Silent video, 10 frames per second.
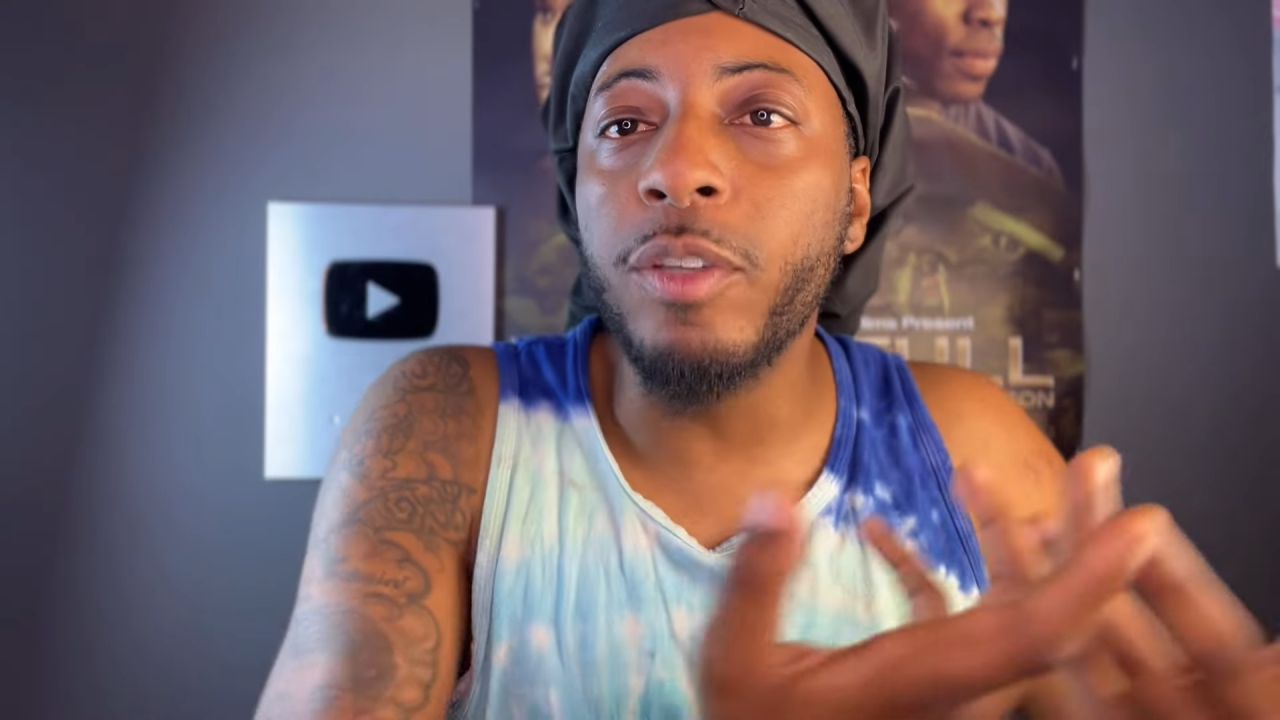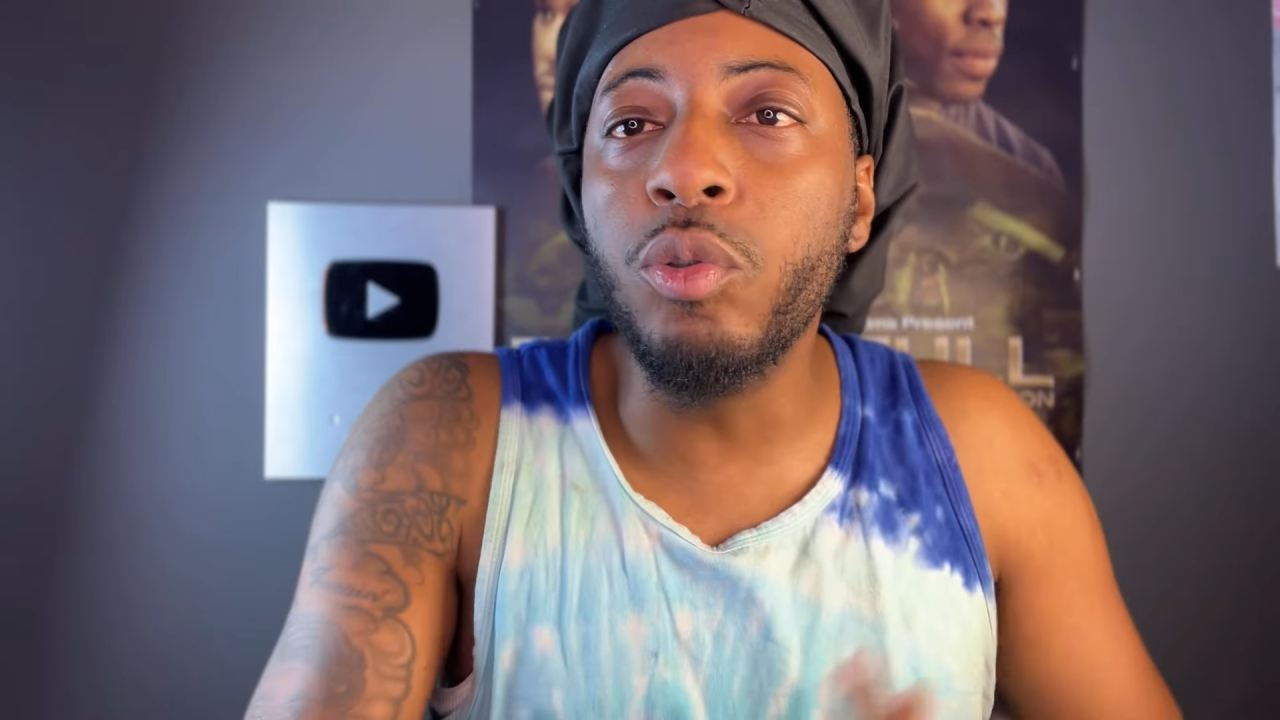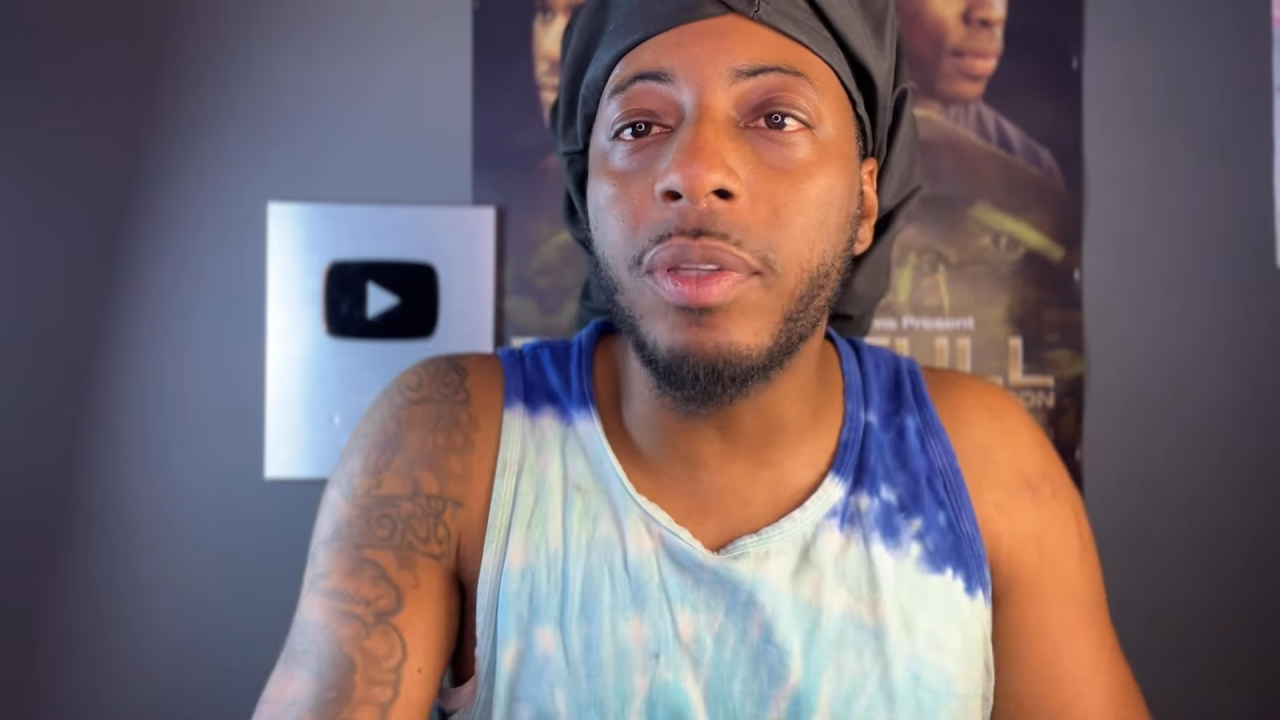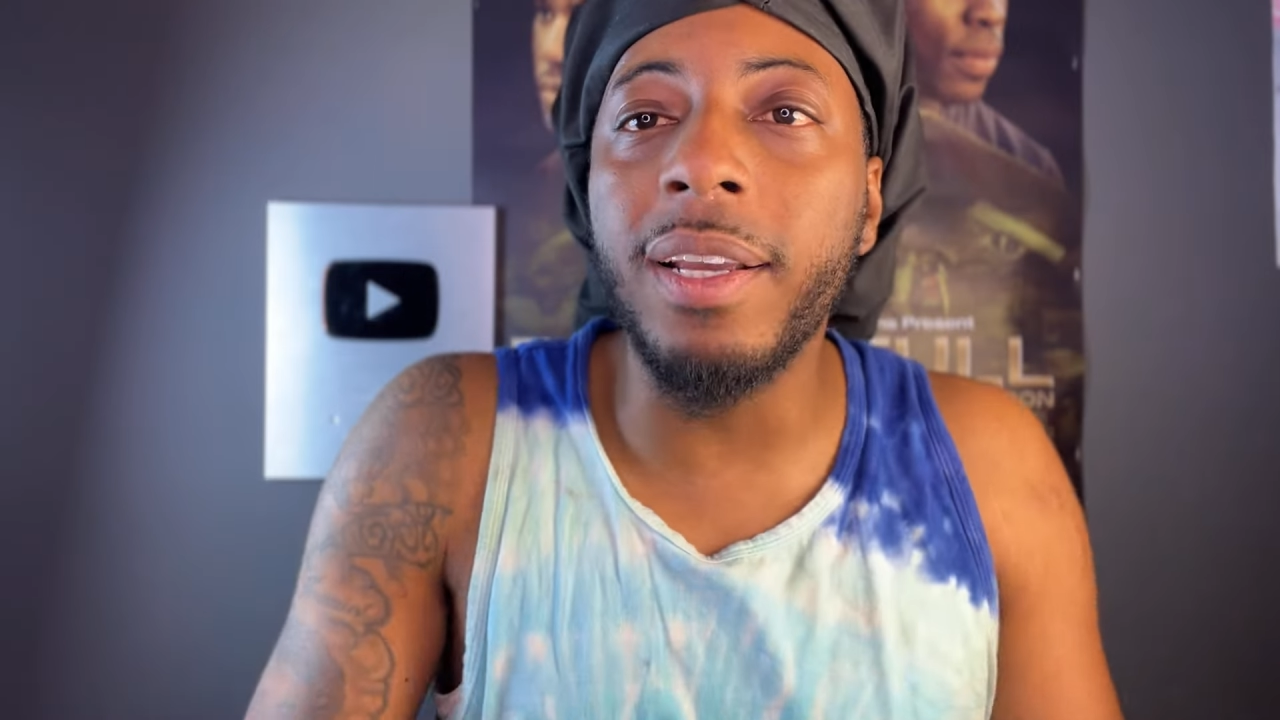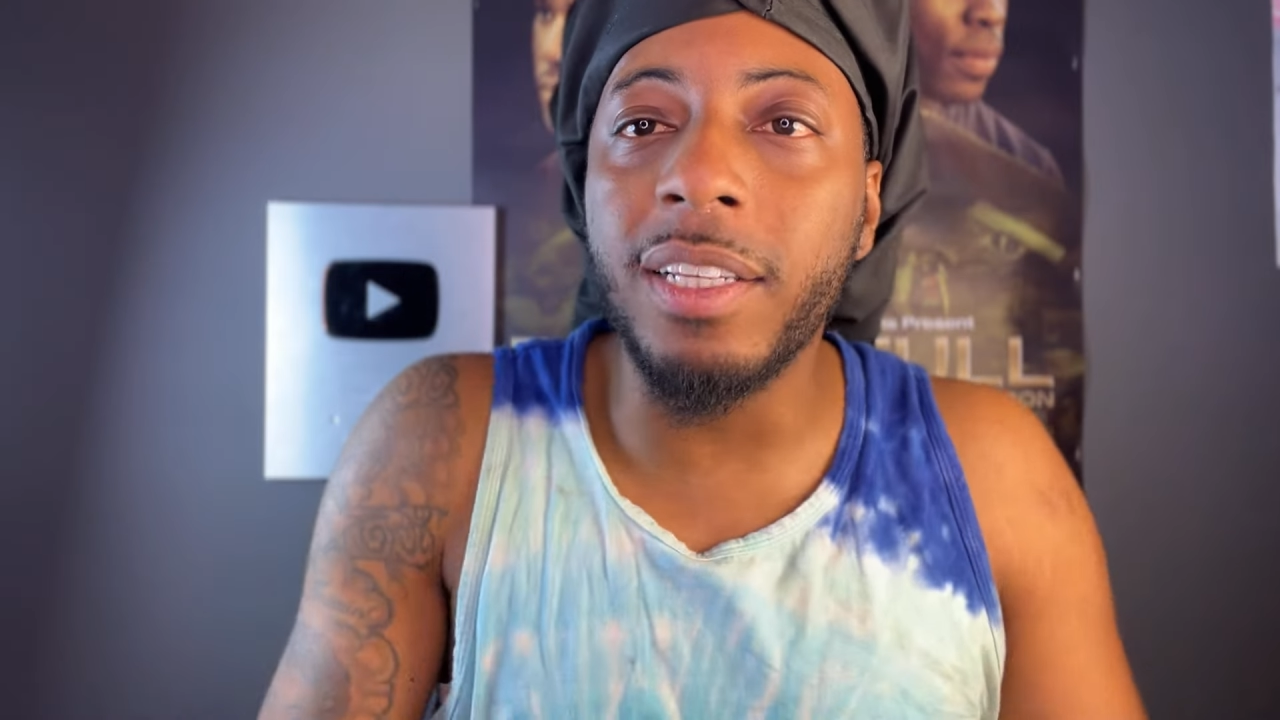
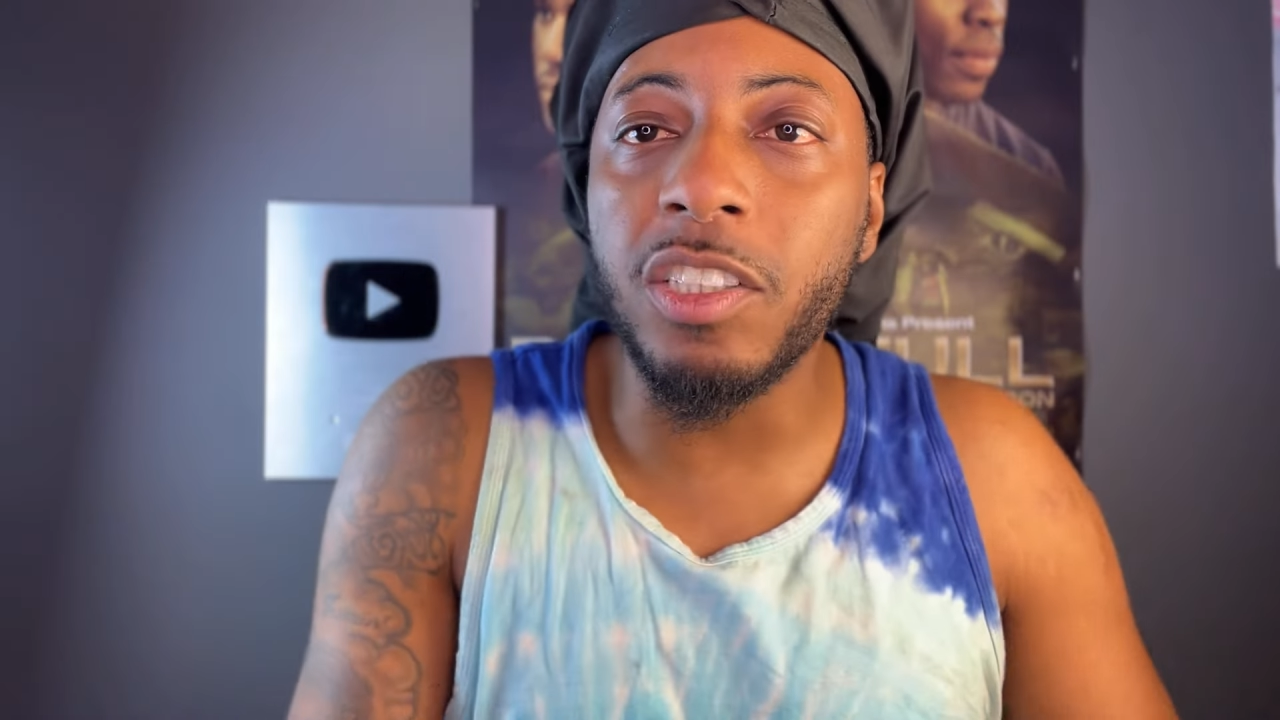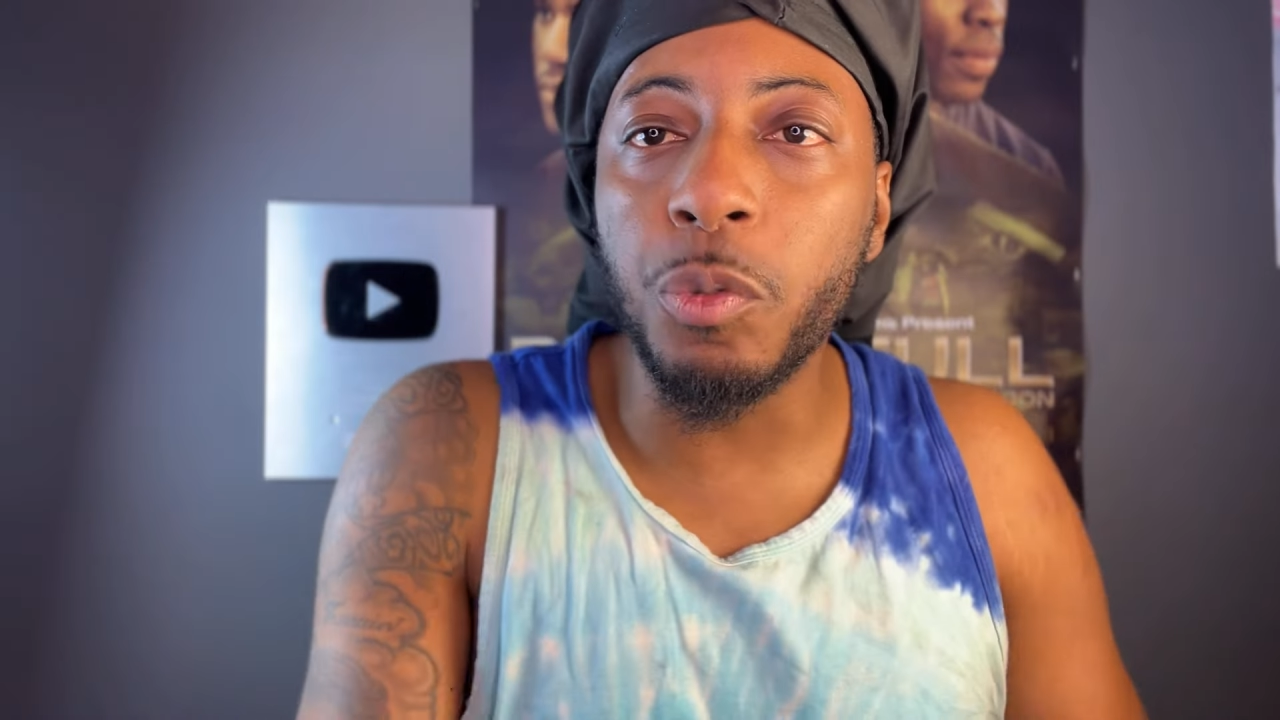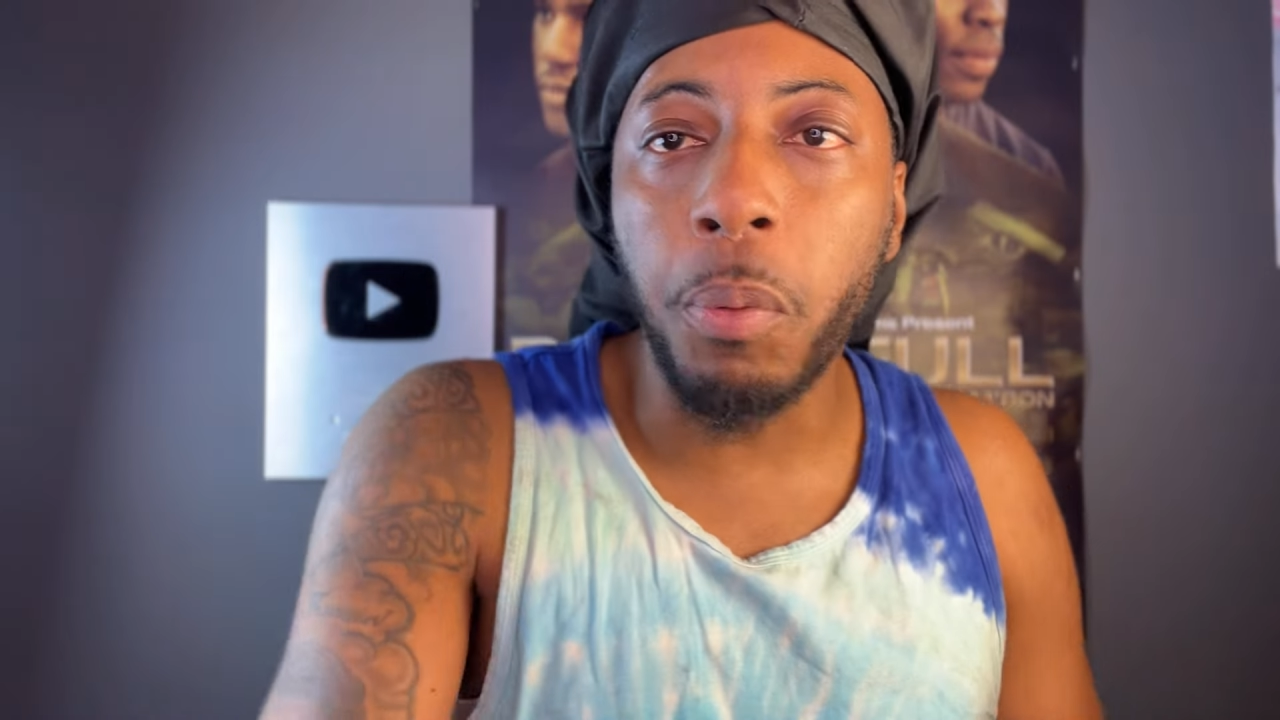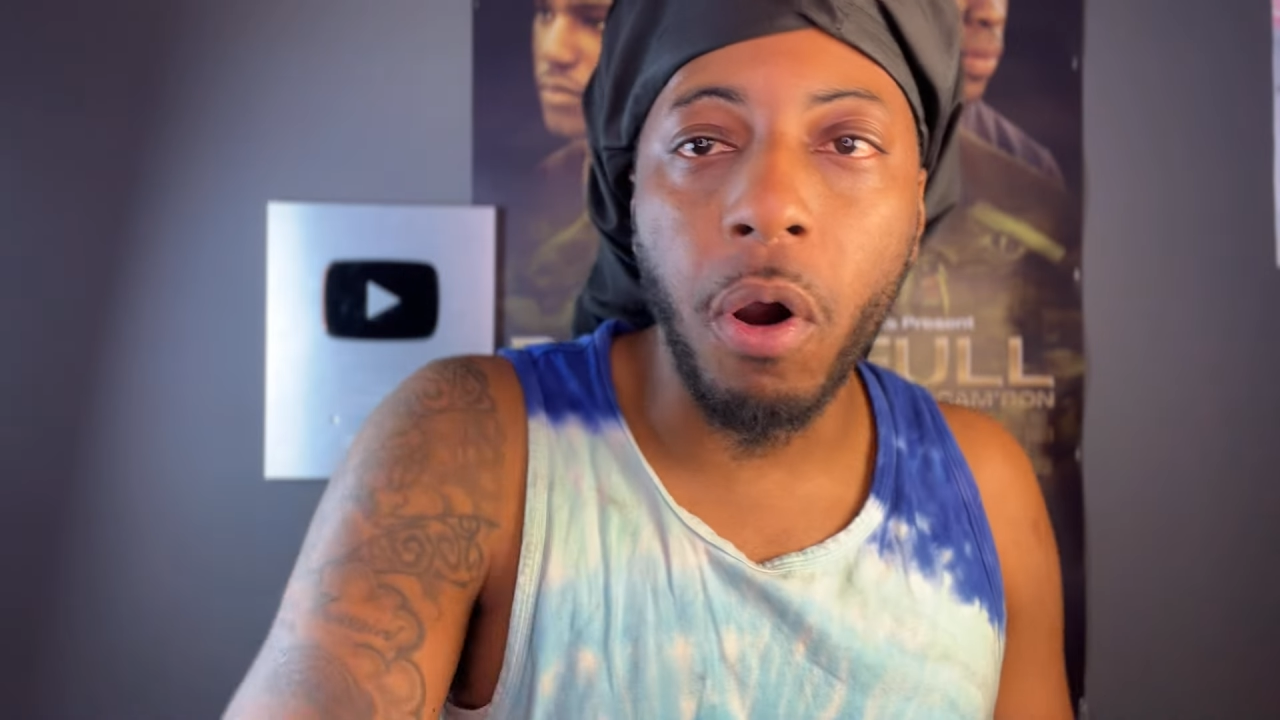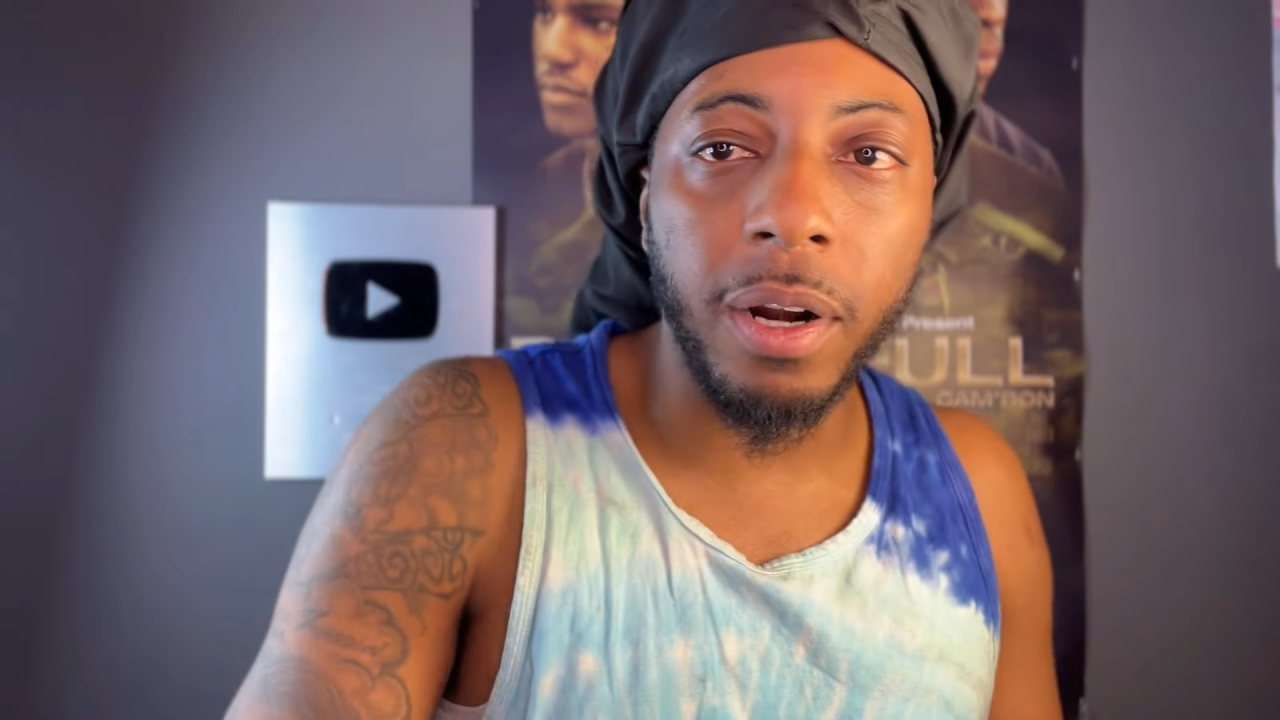you think this
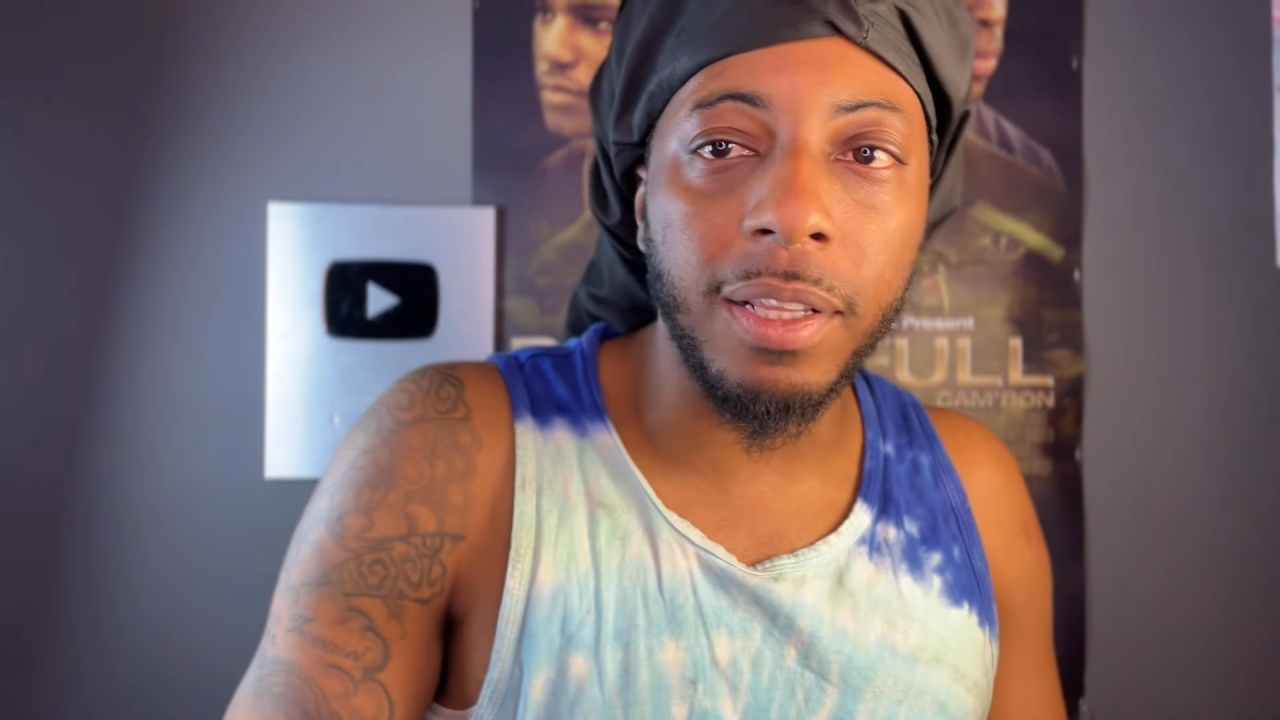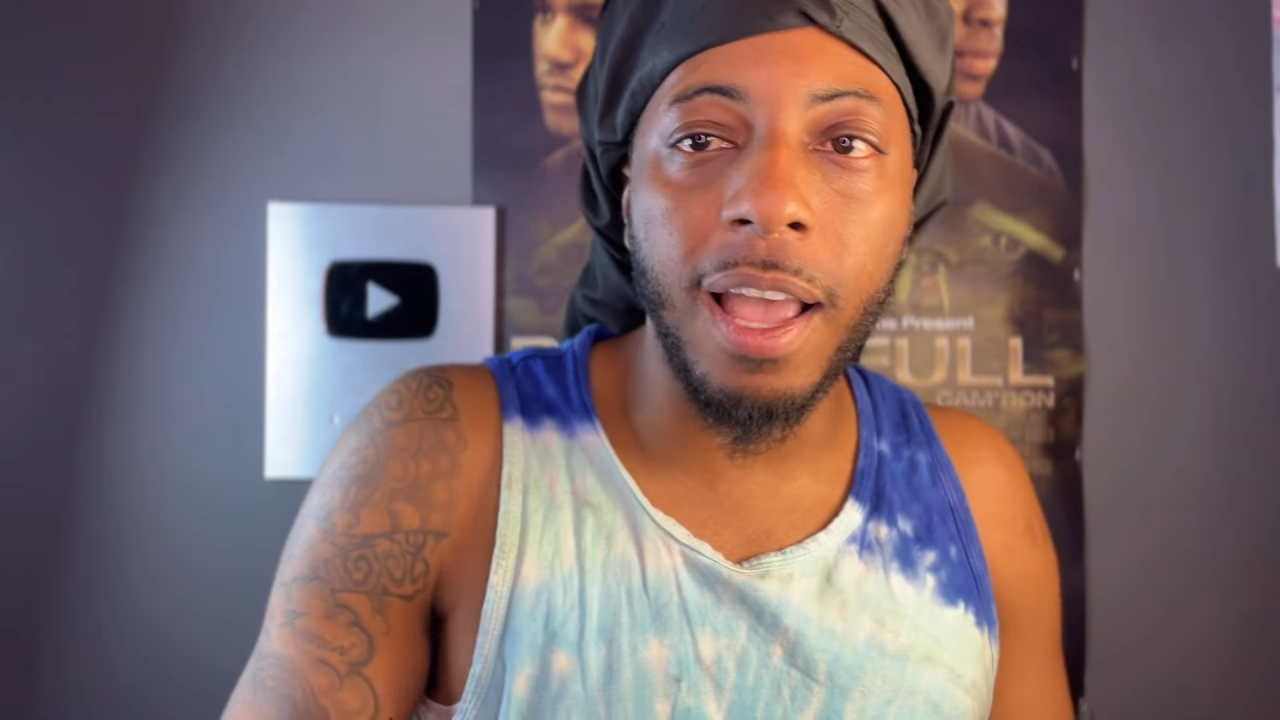is part of